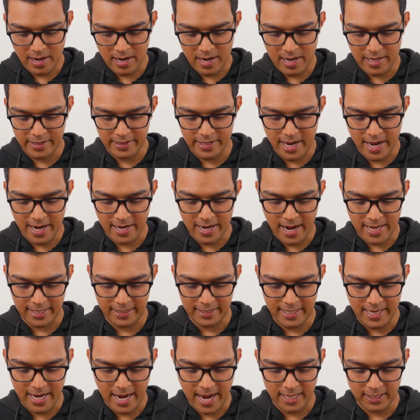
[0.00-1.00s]
And then at
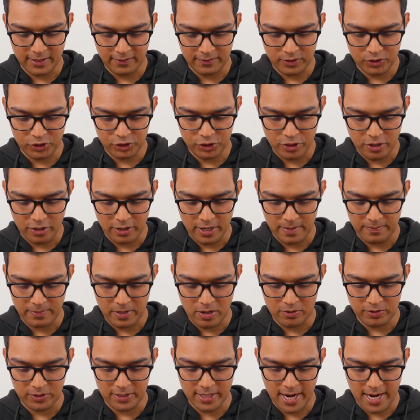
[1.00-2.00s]
the end of the shot, I'm
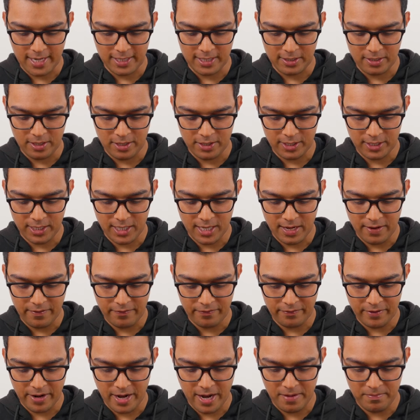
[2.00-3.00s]
going to add another
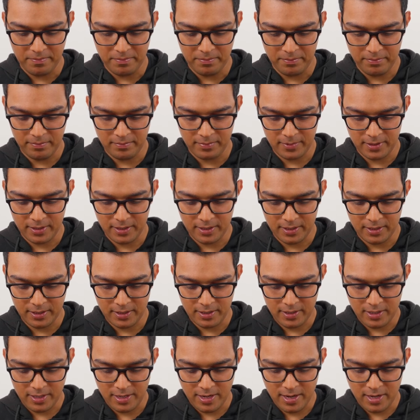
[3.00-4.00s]
keyframe,
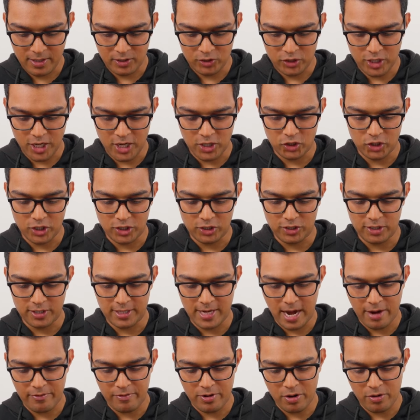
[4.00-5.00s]
change it to
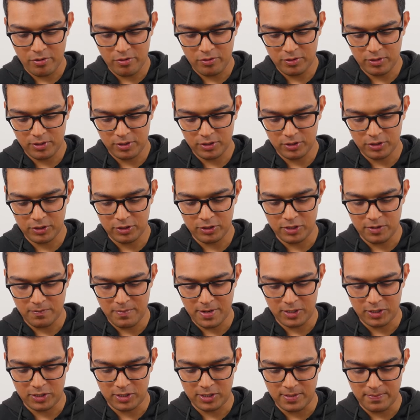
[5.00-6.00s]
narrow to zoom
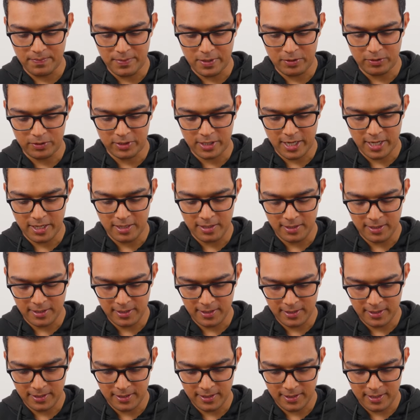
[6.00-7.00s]
into the building.
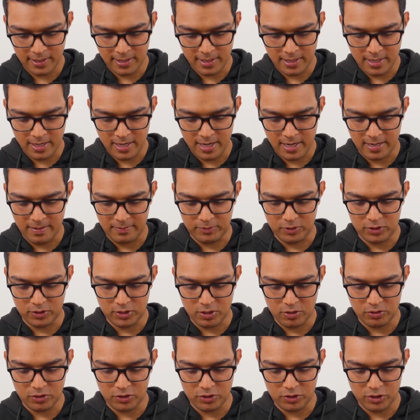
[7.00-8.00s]
I'm just
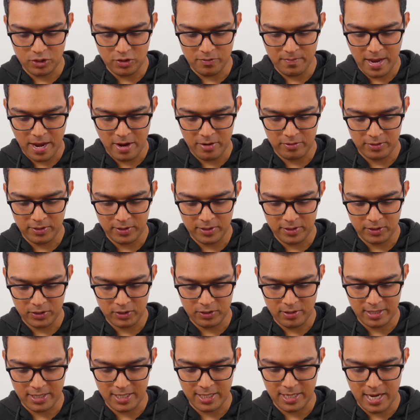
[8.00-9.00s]
going to zoom out
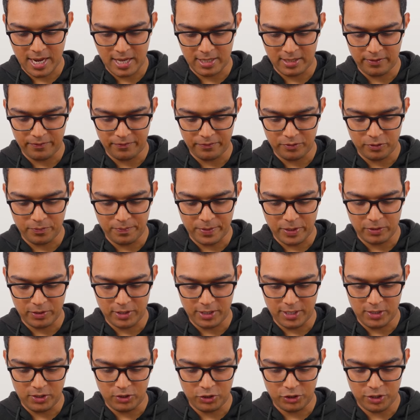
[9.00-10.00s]
so I can get the full
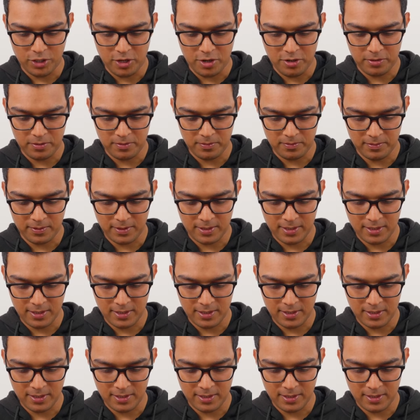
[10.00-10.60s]
building in shot.